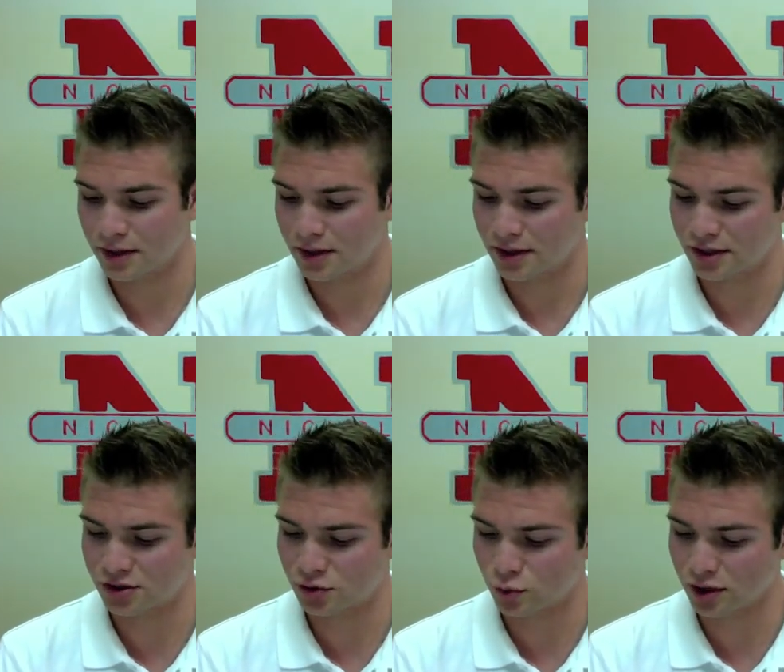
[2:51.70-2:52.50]
Its
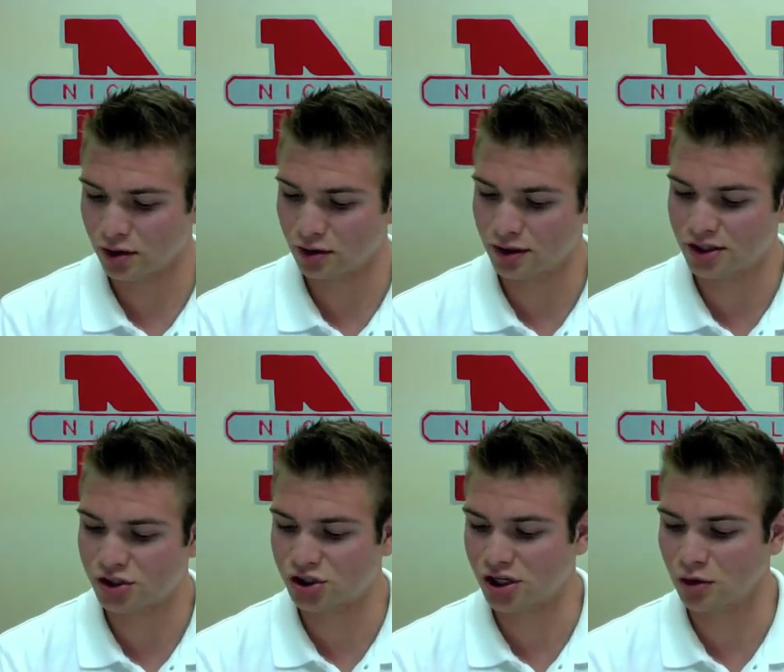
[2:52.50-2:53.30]

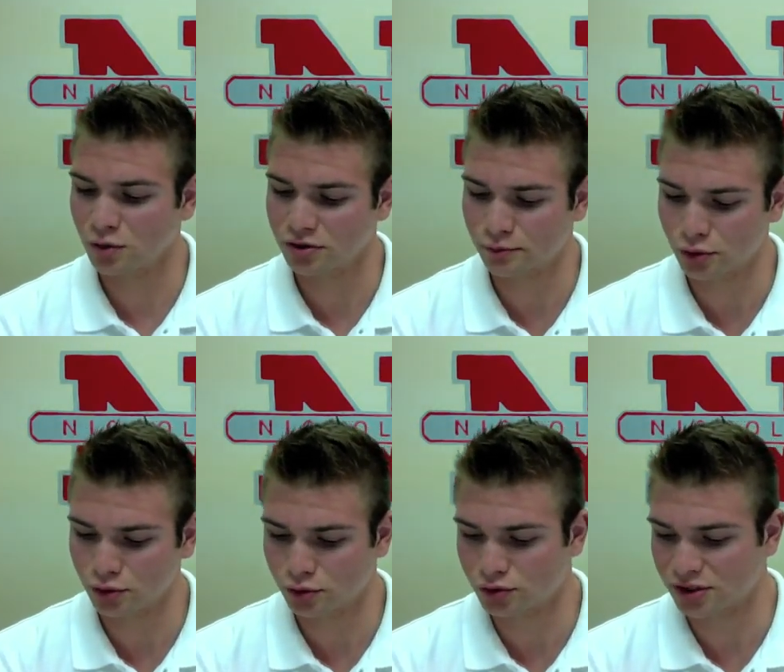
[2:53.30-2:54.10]
shell was
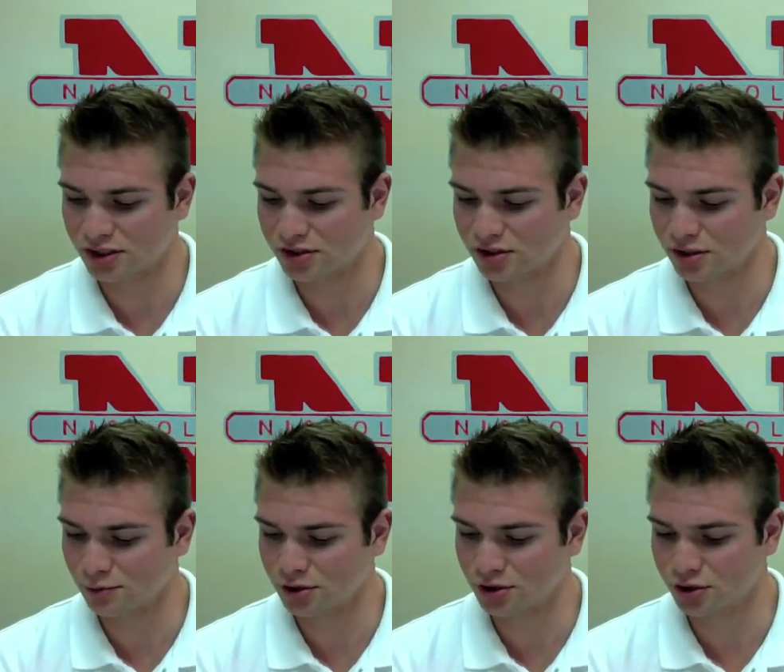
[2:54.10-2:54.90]
bruised, its stem
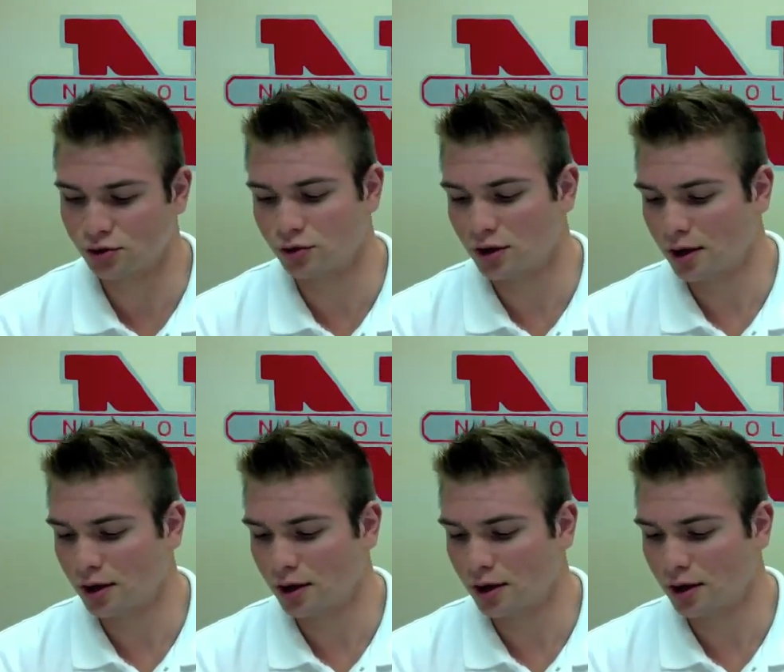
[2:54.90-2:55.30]
was too,